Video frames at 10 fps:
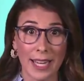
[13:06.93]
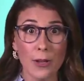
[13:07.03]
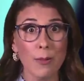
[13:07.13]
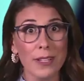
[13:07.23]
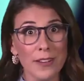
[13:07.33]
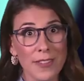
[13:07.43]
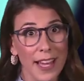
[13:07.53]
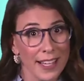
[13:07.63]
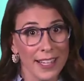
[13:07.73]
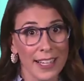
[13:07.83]
Can you believe
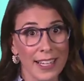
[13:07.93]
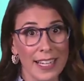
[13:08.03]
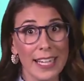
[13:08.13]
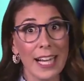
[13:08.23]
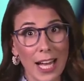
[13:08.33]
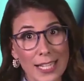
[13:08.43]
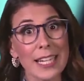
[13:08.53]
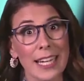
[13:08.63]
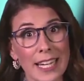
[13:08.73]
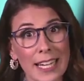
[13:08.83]
that? In
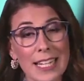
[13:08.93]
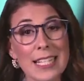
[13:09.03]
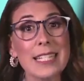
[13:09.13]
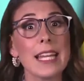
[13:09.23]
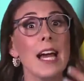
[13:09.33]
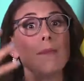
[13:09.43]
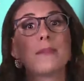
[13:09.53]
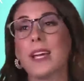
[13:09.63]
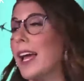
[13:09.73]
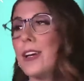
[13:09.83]
Gandhi, he's dubbed.